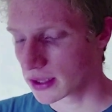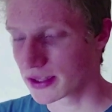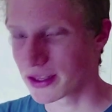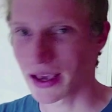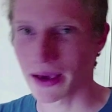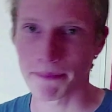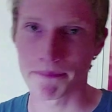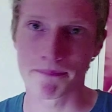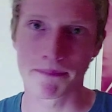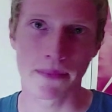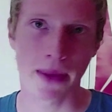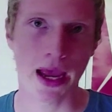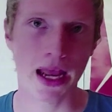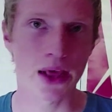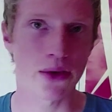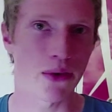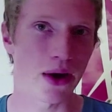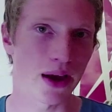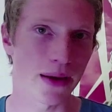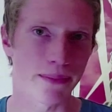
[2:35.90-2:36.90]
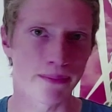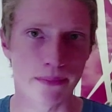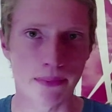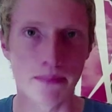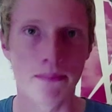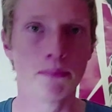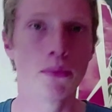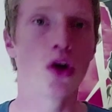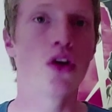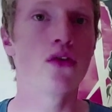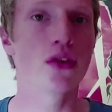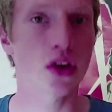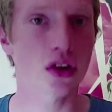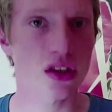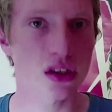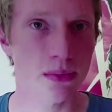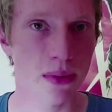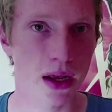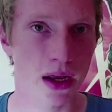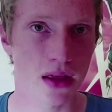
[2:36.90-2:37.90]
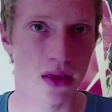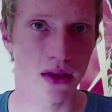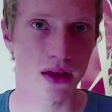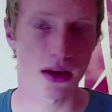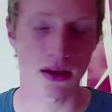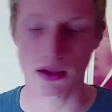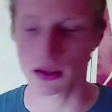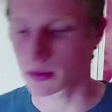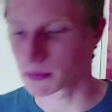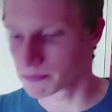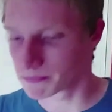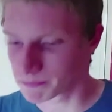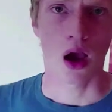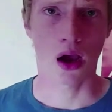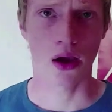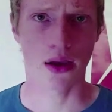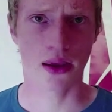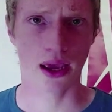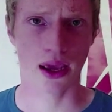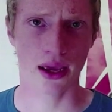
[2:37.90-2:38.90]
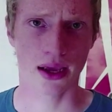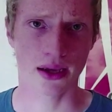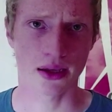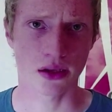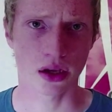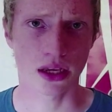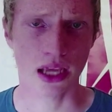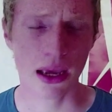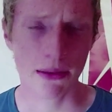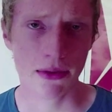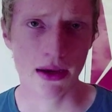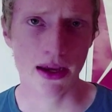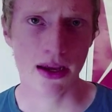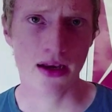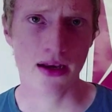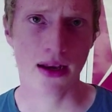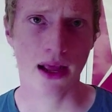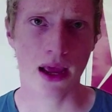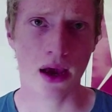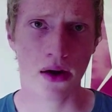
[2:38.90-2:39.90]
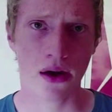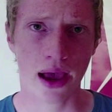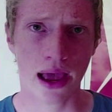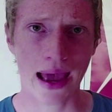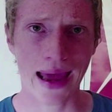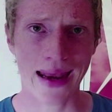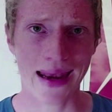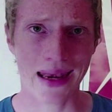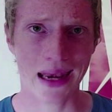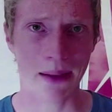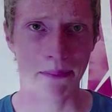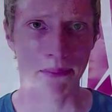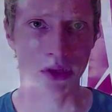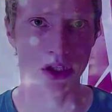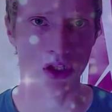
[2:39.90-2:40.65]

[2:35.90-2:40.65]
yeah. Anyway, moving on to better things. Okay, so coming in now at number